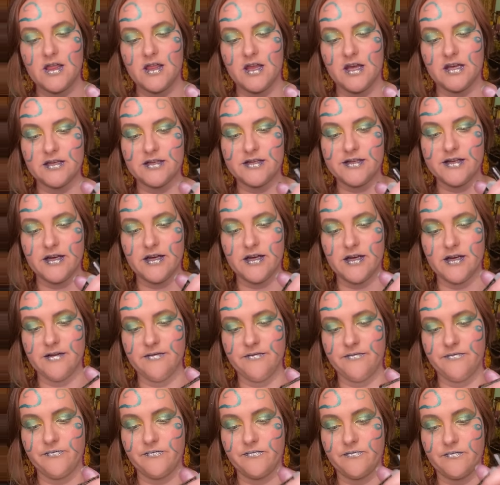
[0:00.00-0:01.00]
That's
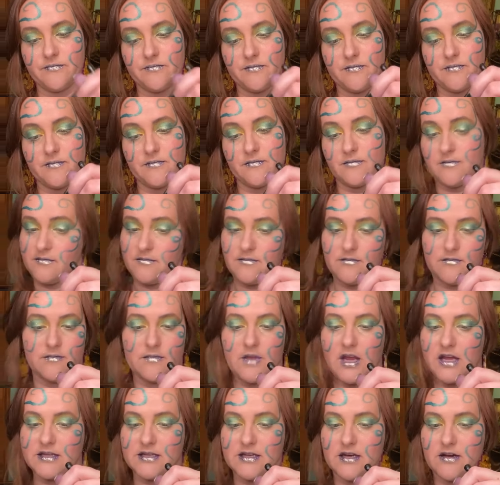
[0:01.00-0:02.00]
how
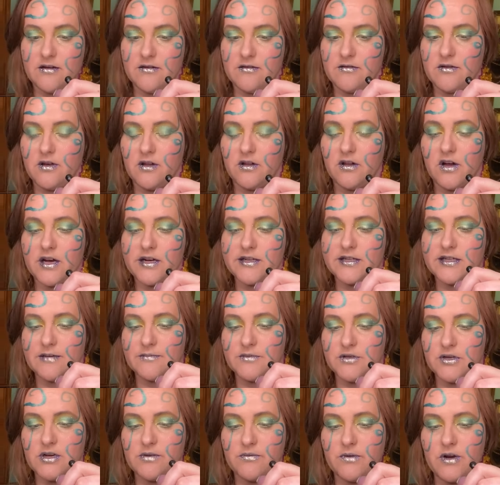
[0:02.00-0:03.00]
a lot of
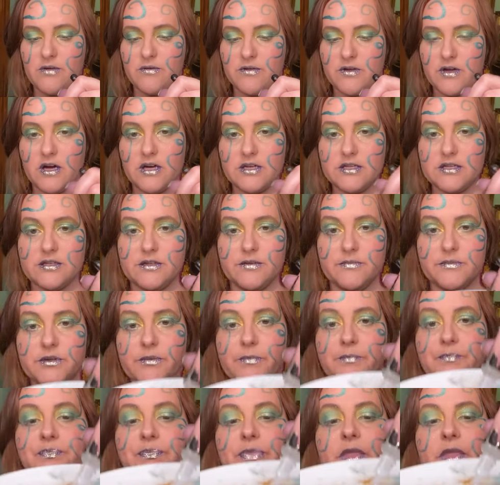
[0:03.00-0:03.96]
times you're getting ready with costumes.